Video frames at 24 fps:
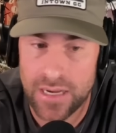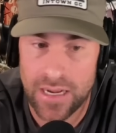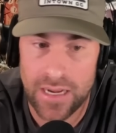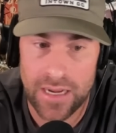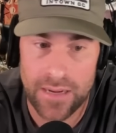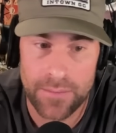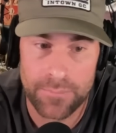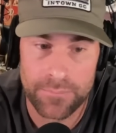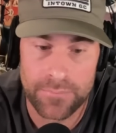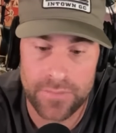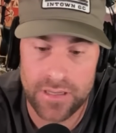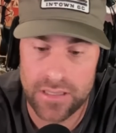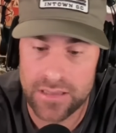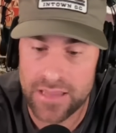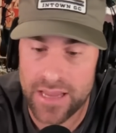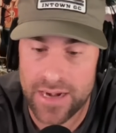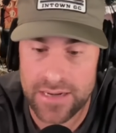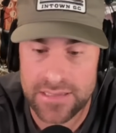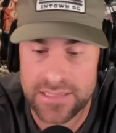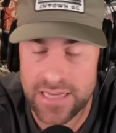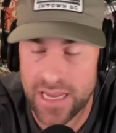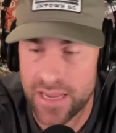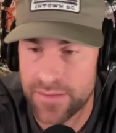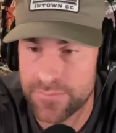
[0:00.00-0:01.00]
A lot
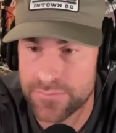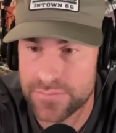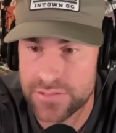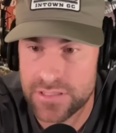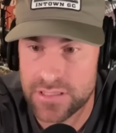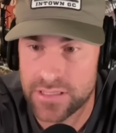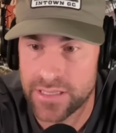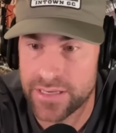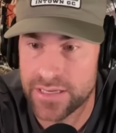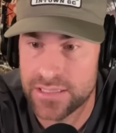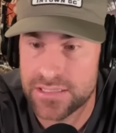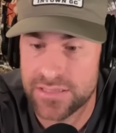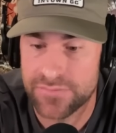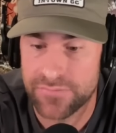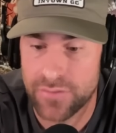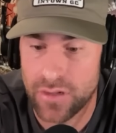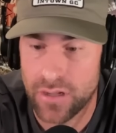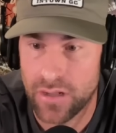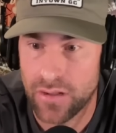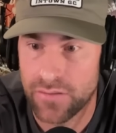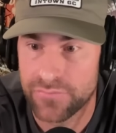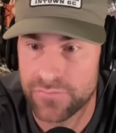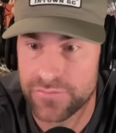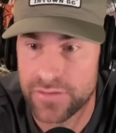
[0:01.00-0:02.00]
of times clinics
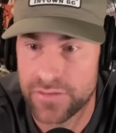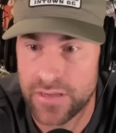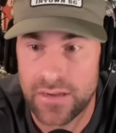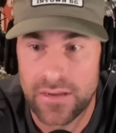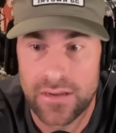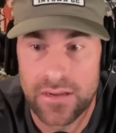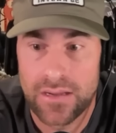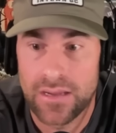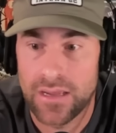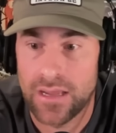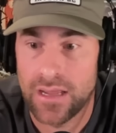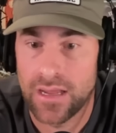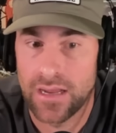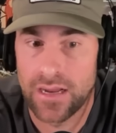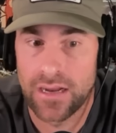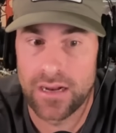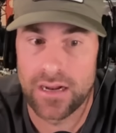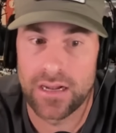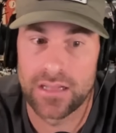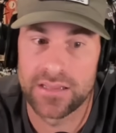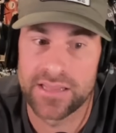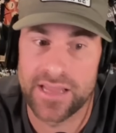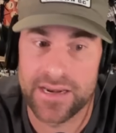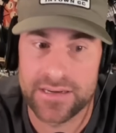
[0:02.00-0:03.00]
involved,
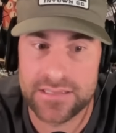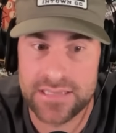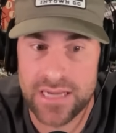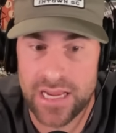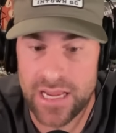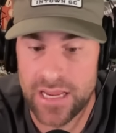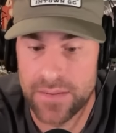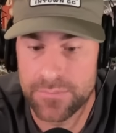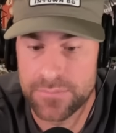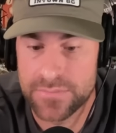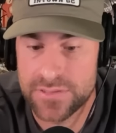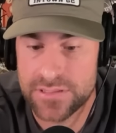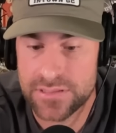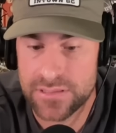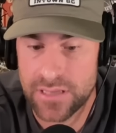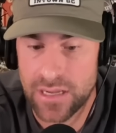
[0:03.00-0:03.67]
a lot of times